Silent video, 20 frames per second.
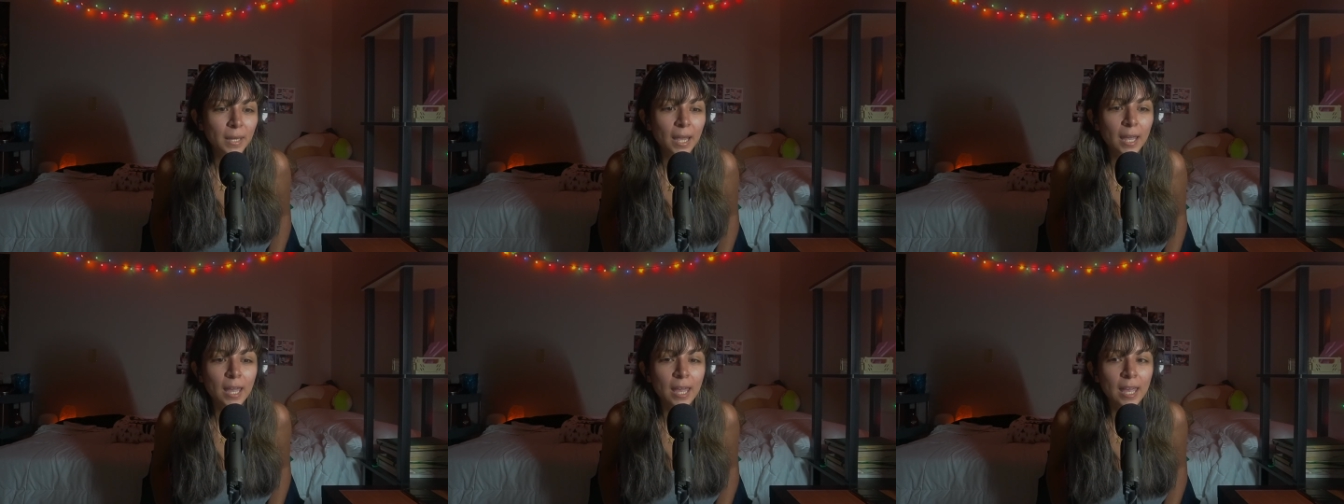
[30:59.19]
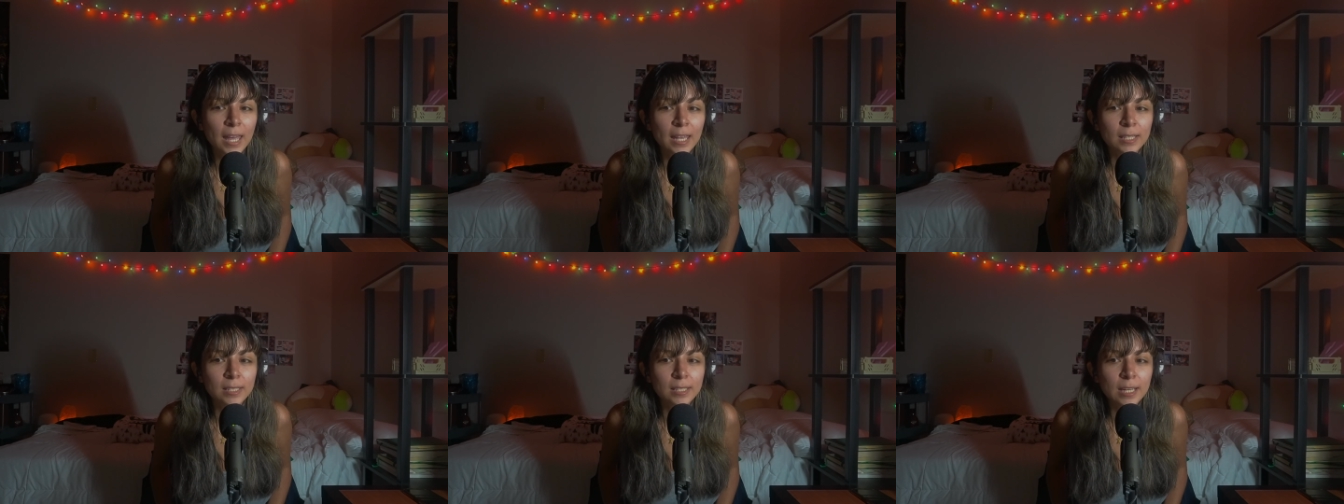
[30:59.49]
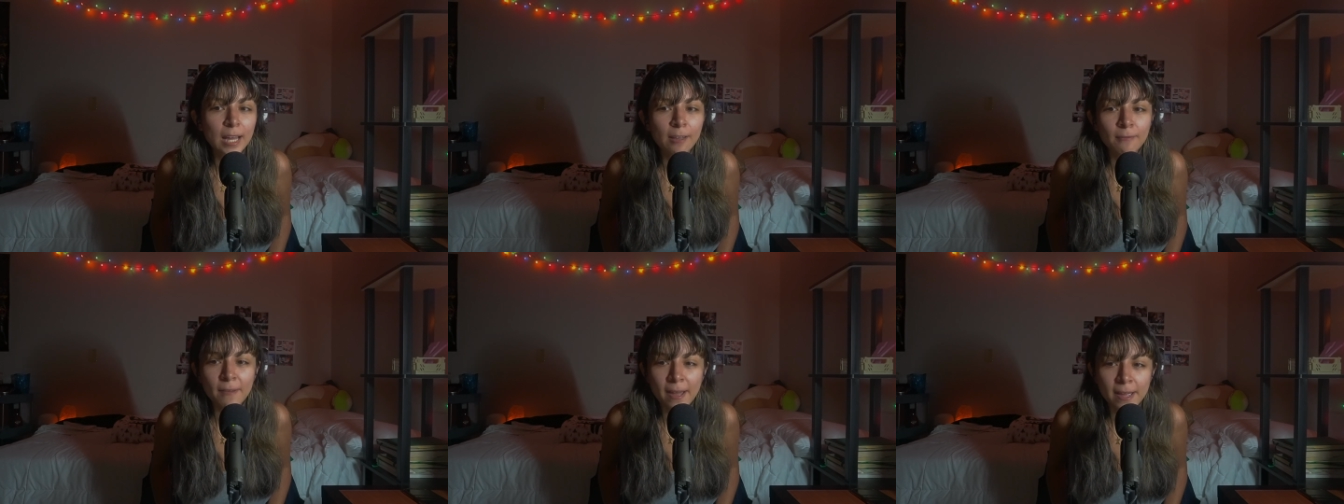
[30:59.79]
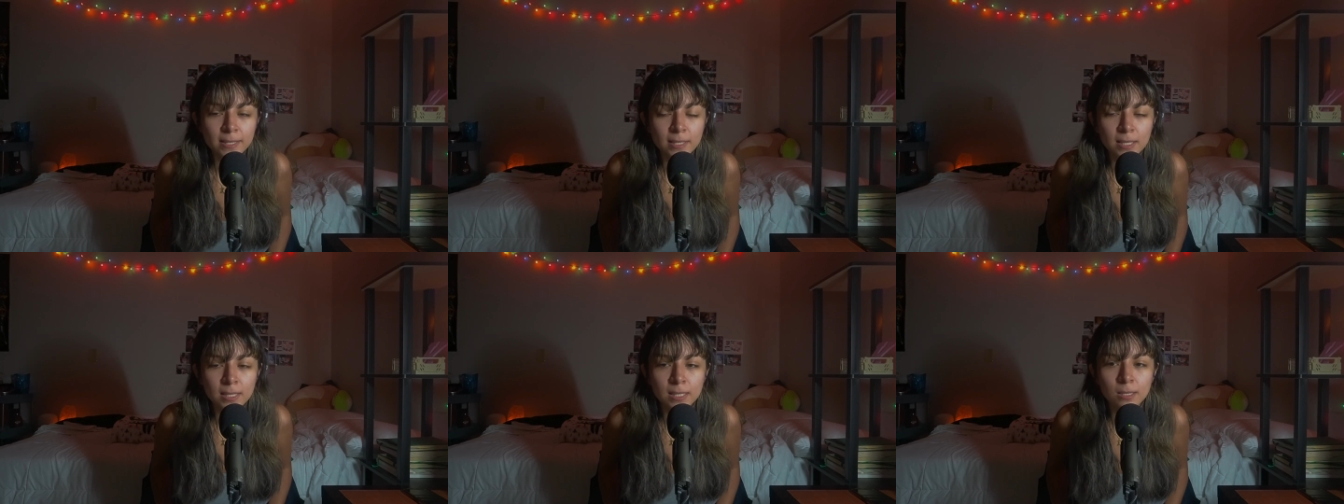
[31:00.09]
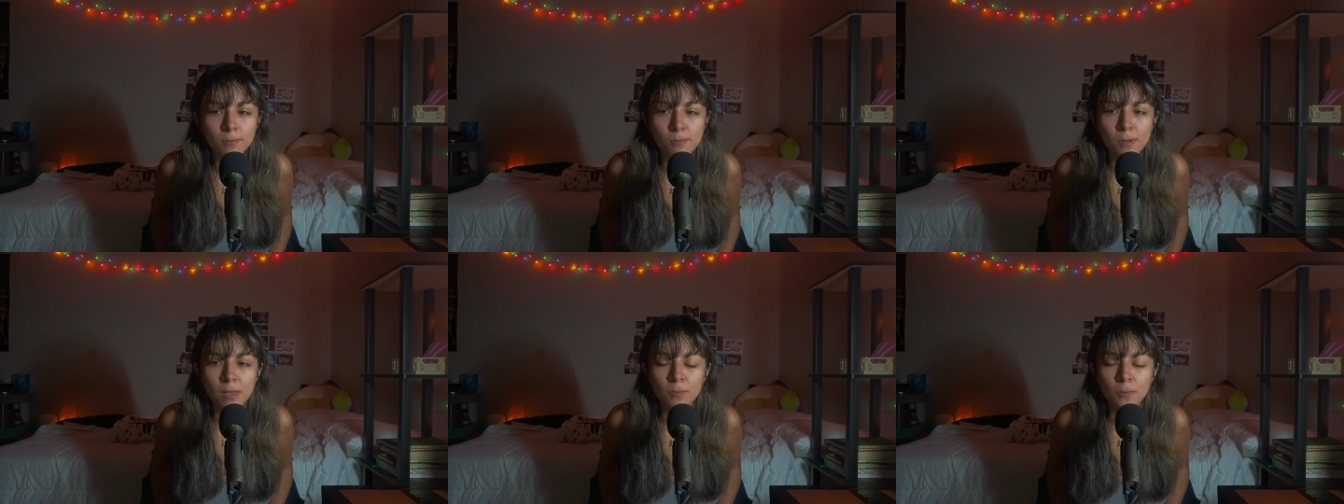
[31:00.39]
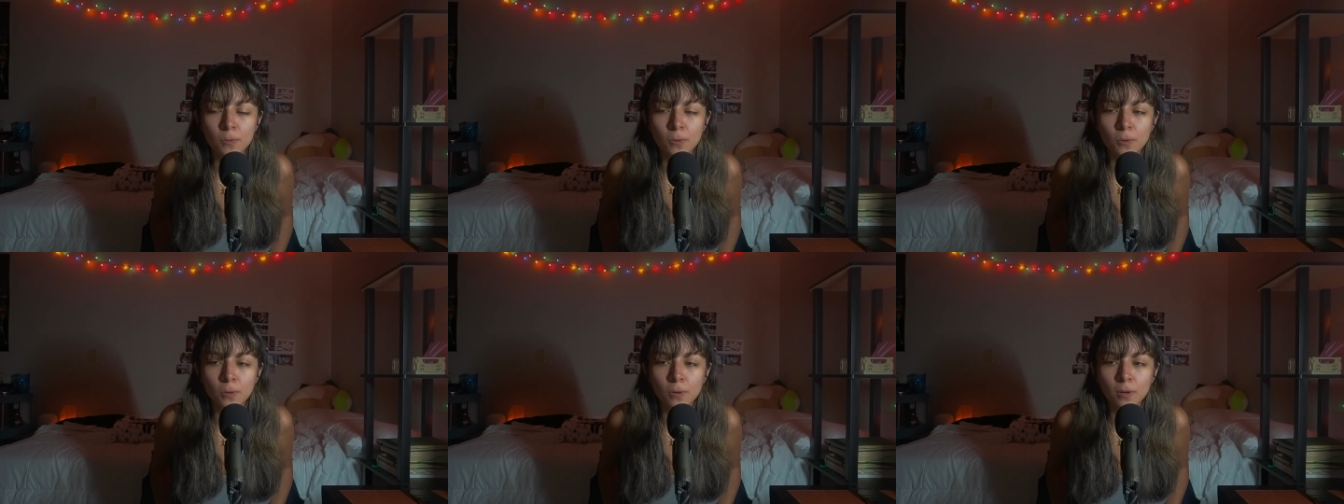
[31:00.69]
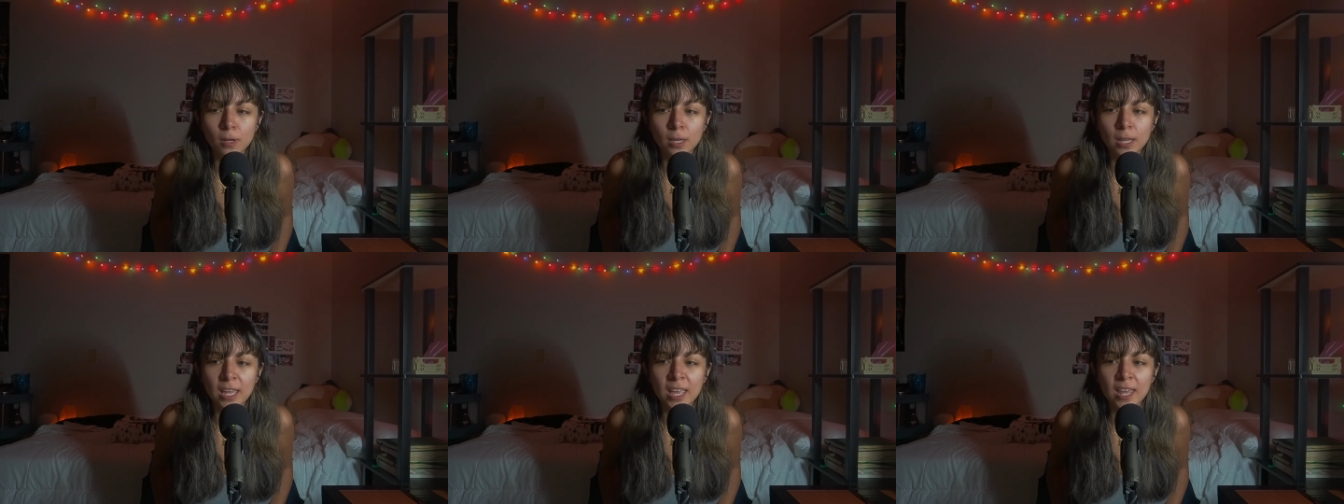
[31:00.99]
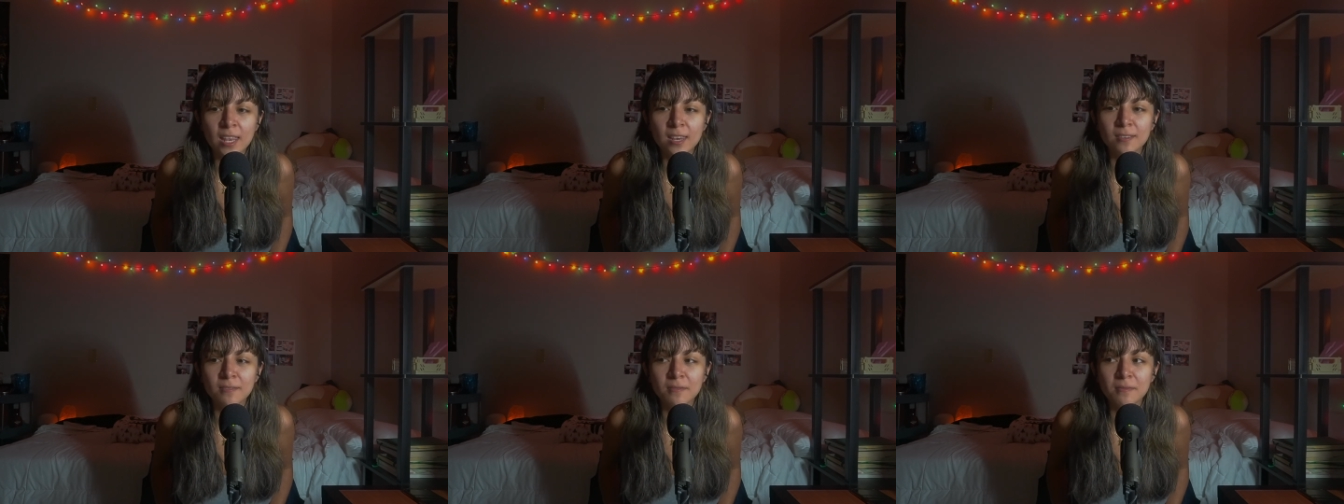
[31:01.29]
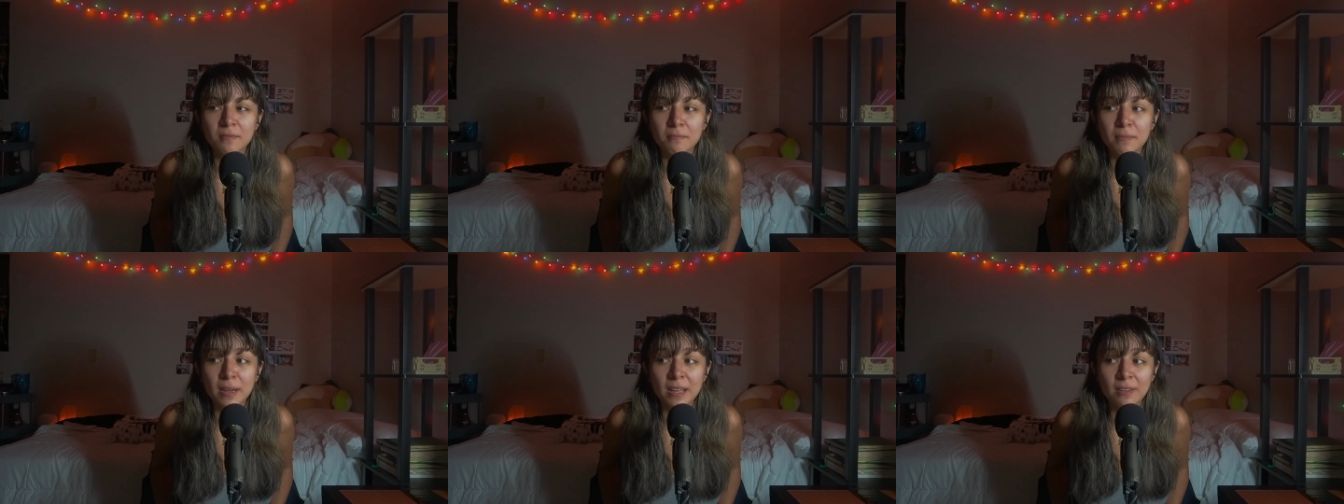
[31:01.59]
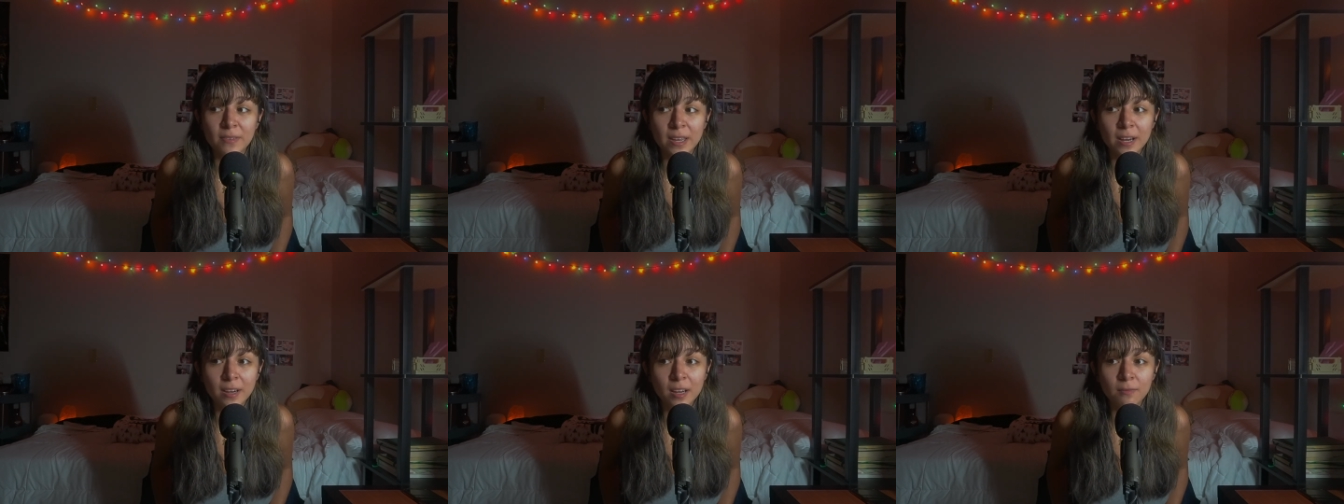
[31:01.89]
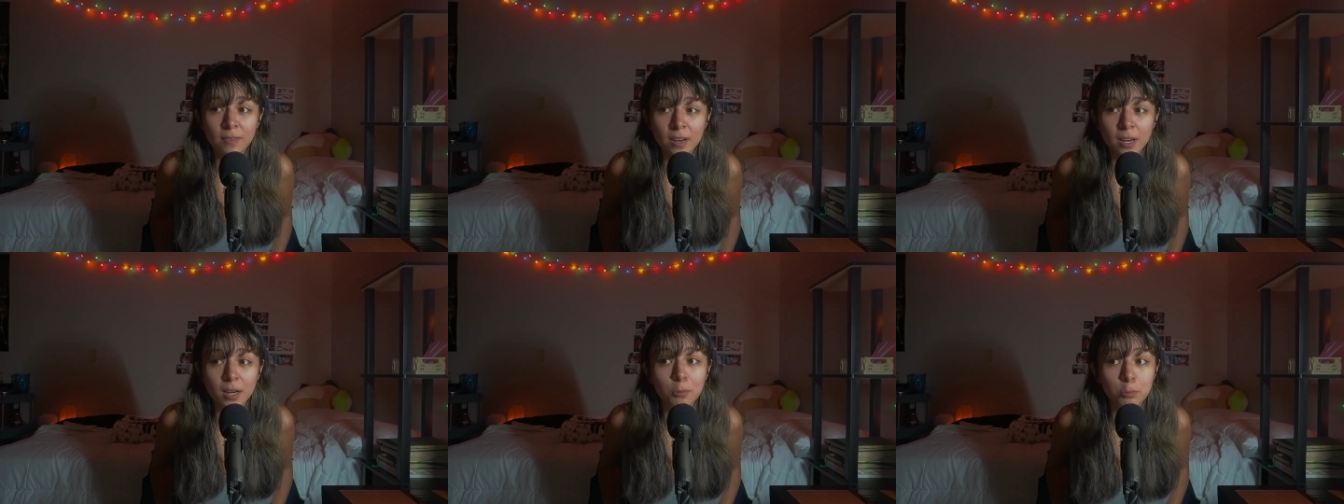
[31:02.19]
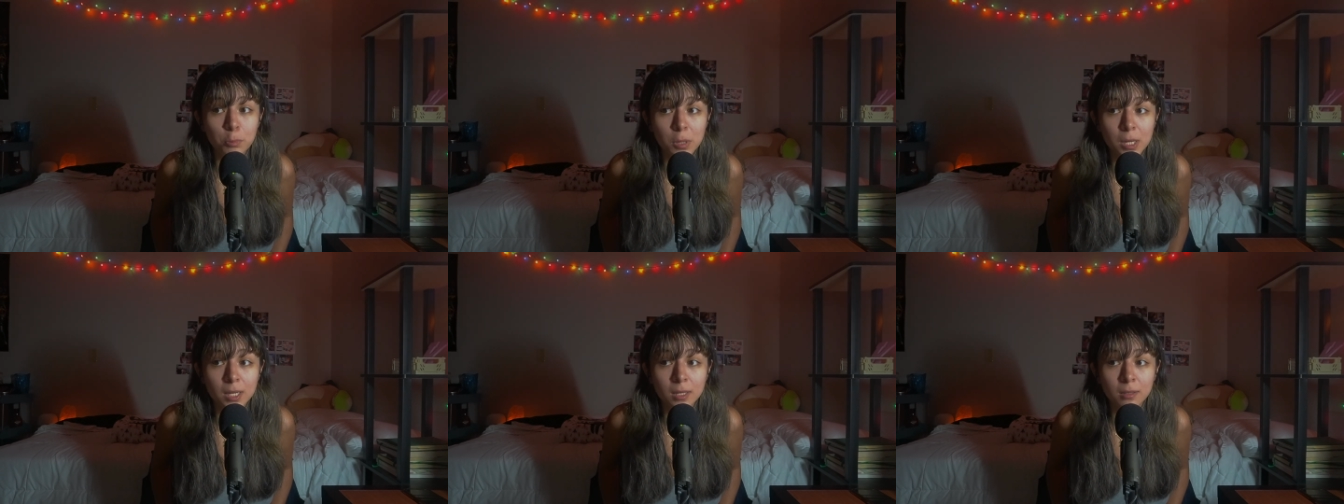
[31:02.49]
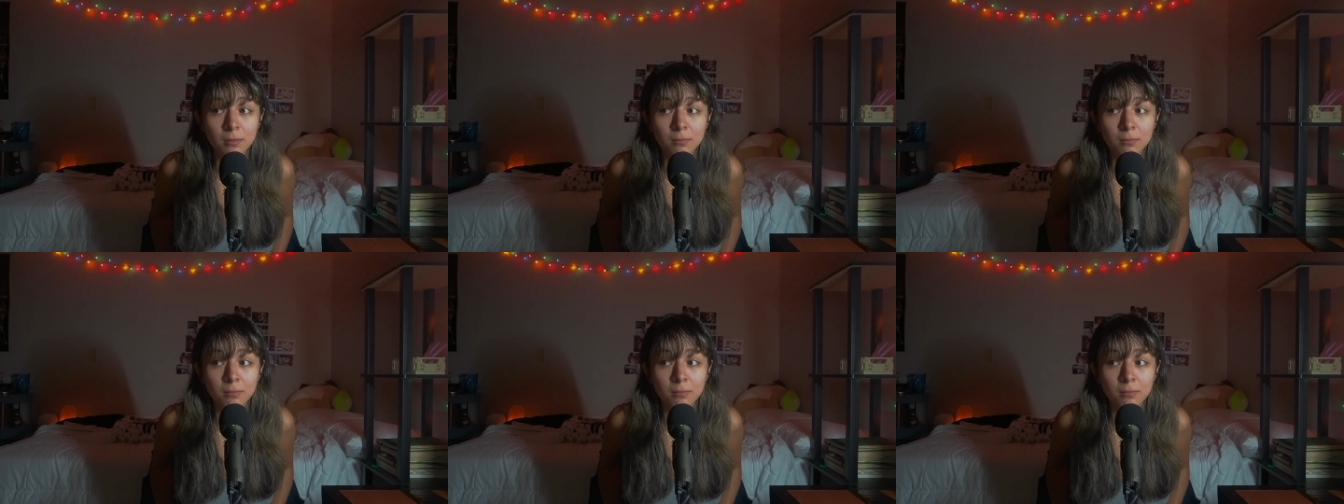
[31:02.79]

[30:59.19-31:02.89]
And I've asked this to people in my very, very weak,